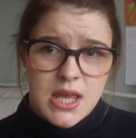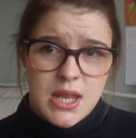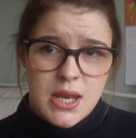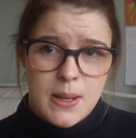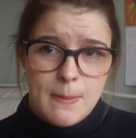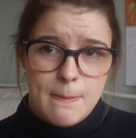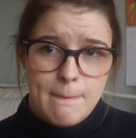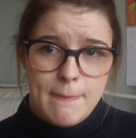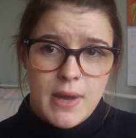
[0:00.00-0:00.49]

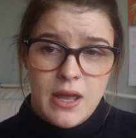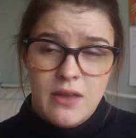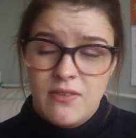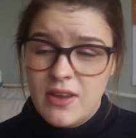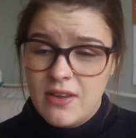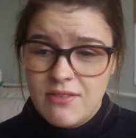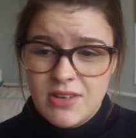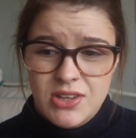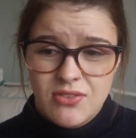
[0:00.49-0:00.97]
in my
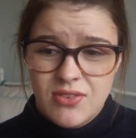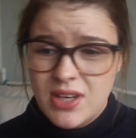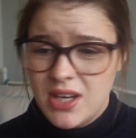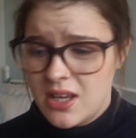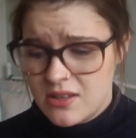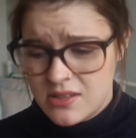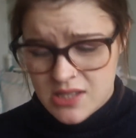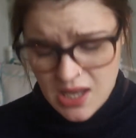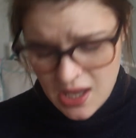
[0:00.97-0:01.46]
favourites
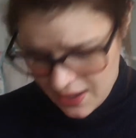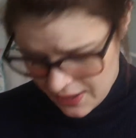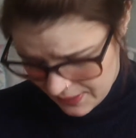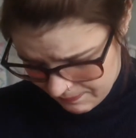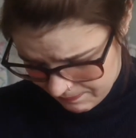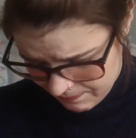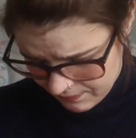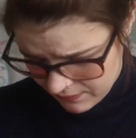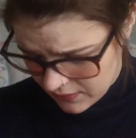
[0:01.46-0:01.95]
videos.
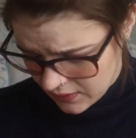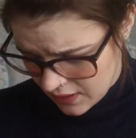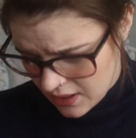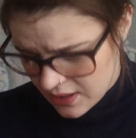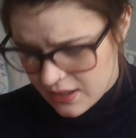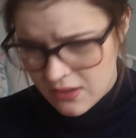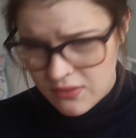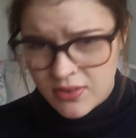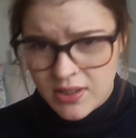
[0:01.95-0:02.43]
I
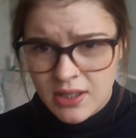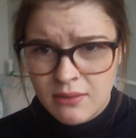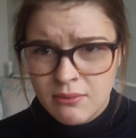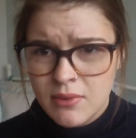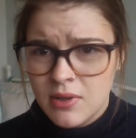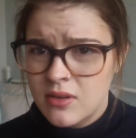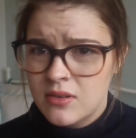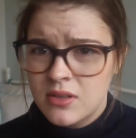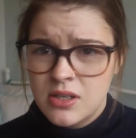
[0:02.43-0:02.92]
don't think I'm
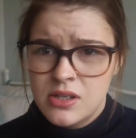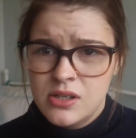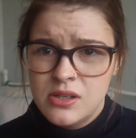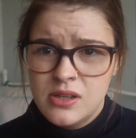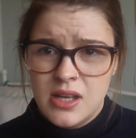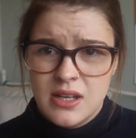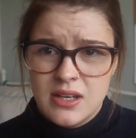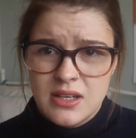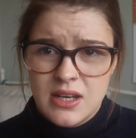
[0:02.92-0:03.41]
going to do
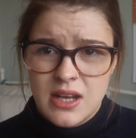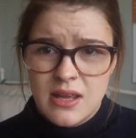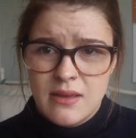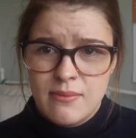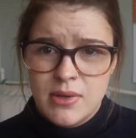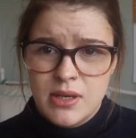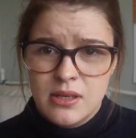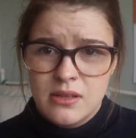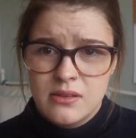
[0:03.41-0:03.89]
that
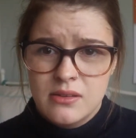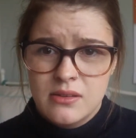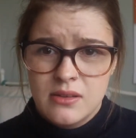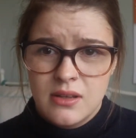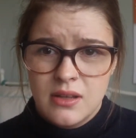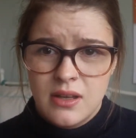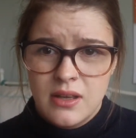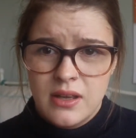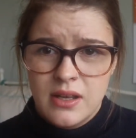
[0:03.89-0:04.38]
today because
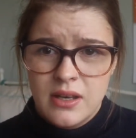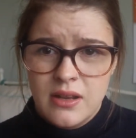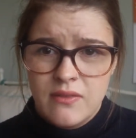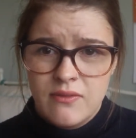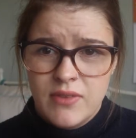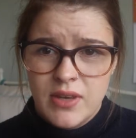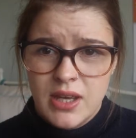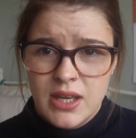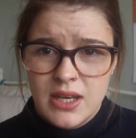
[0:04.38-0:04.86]
I
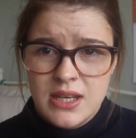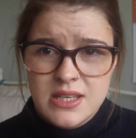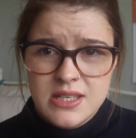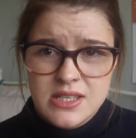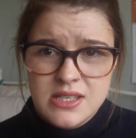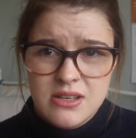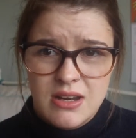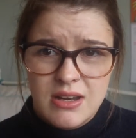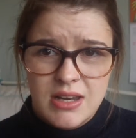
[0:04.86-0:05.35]
don't think I
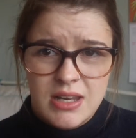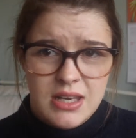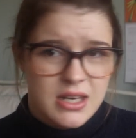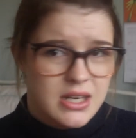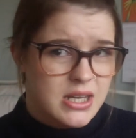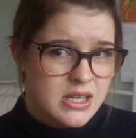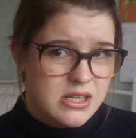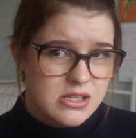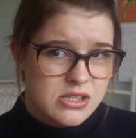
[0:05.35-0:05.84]
necessarily
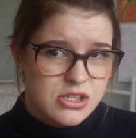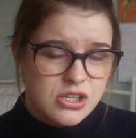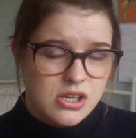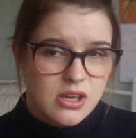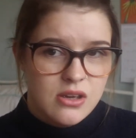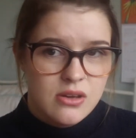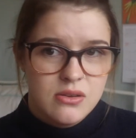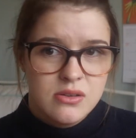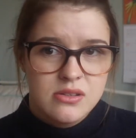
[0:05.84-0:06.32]
need
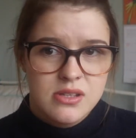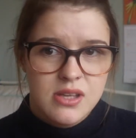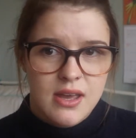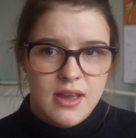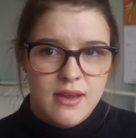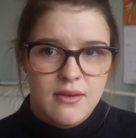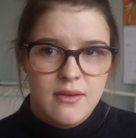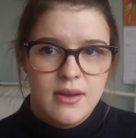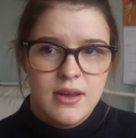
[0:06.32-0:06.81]
to.
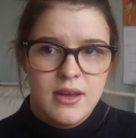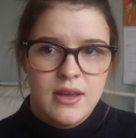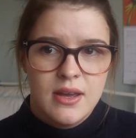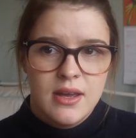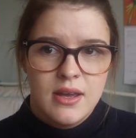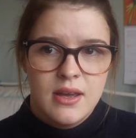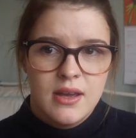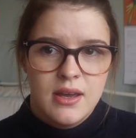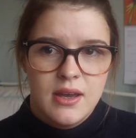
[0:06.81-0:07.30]
So
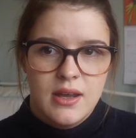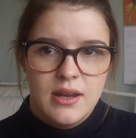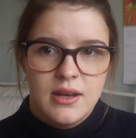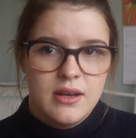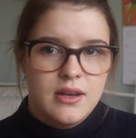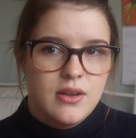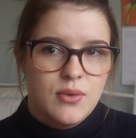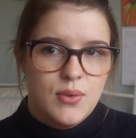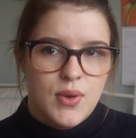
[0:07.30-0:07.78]
I
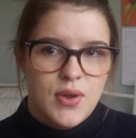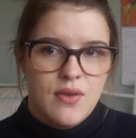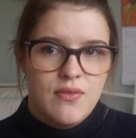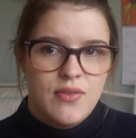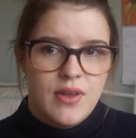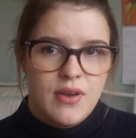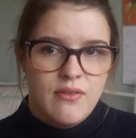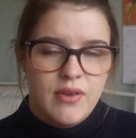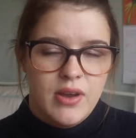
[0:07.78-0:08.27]
don't know if
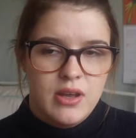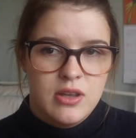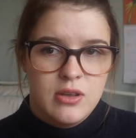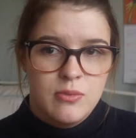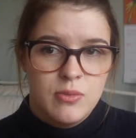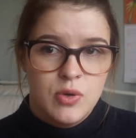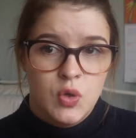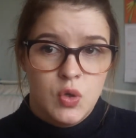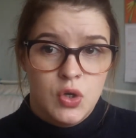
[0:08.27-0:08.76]
they're
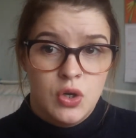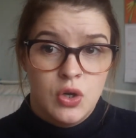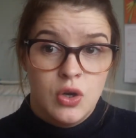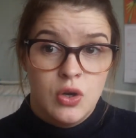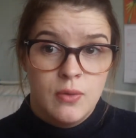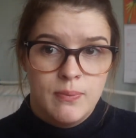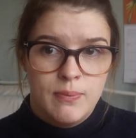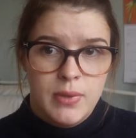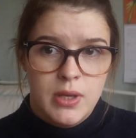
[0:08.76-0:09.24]
valuable or
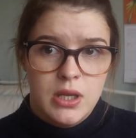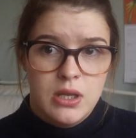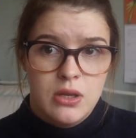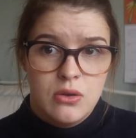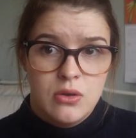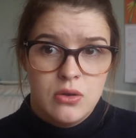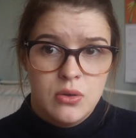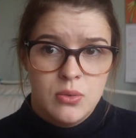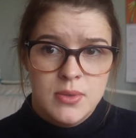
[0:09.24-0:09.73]
not, but you
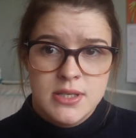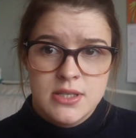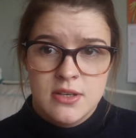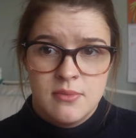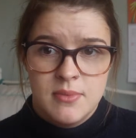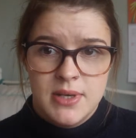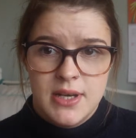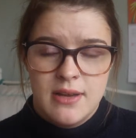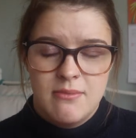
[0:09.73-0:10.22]
can always
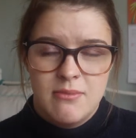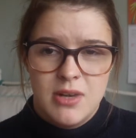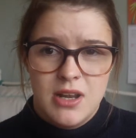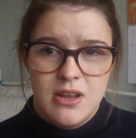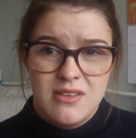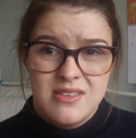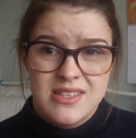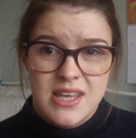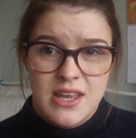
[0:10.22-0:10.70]
comment down
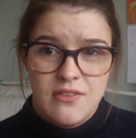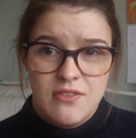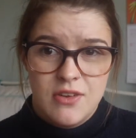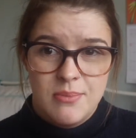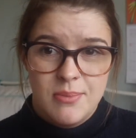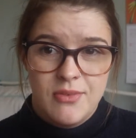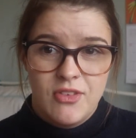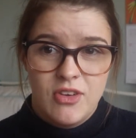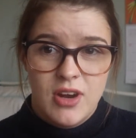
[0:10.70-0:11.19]
below and say if you
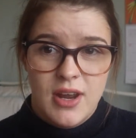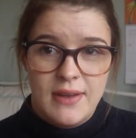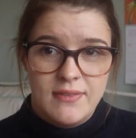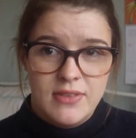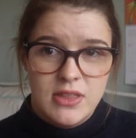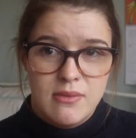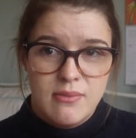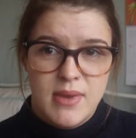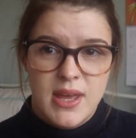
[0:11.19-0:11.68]
prefer
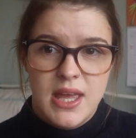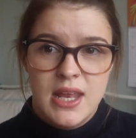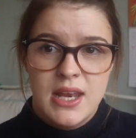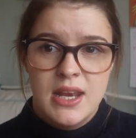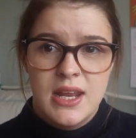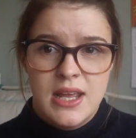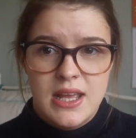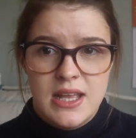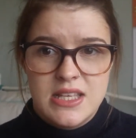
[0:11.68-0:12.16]
having them
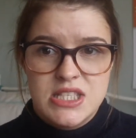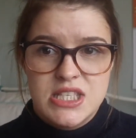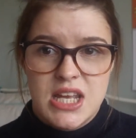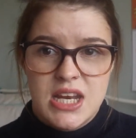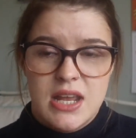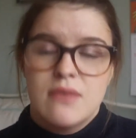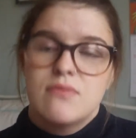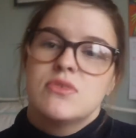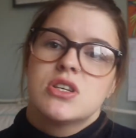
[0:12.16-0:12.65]
in. Instead,
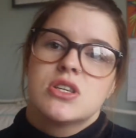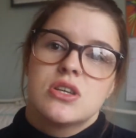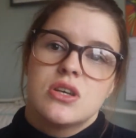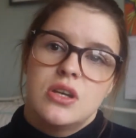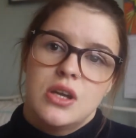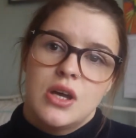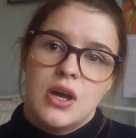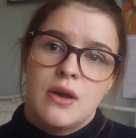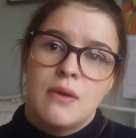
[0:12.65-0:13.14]
I'm just
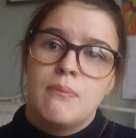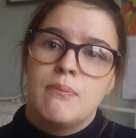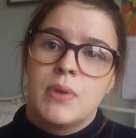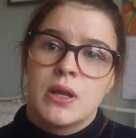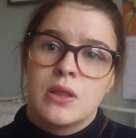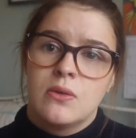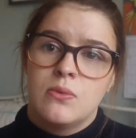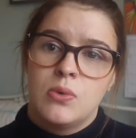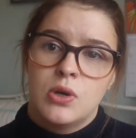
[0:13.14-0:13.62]
going to
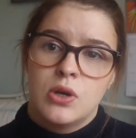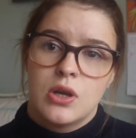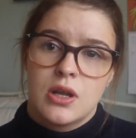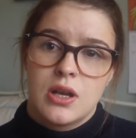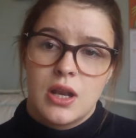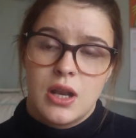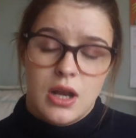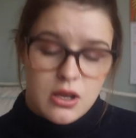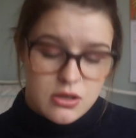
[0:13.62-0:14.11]
bring the
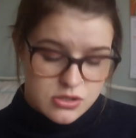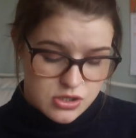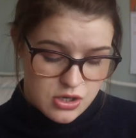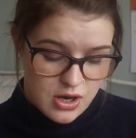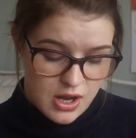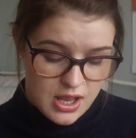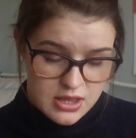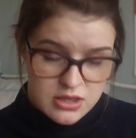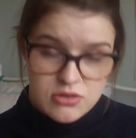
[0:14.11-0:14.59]
product
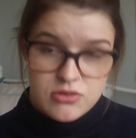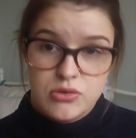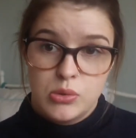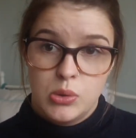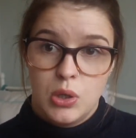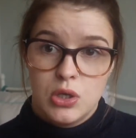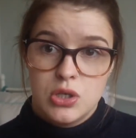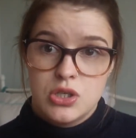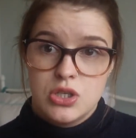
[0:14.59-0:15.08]
closer and
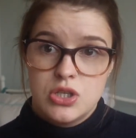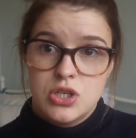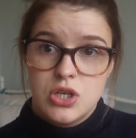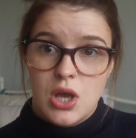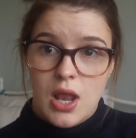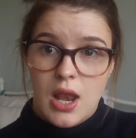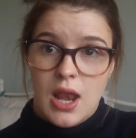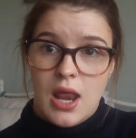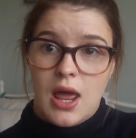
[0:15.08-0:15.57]
swatch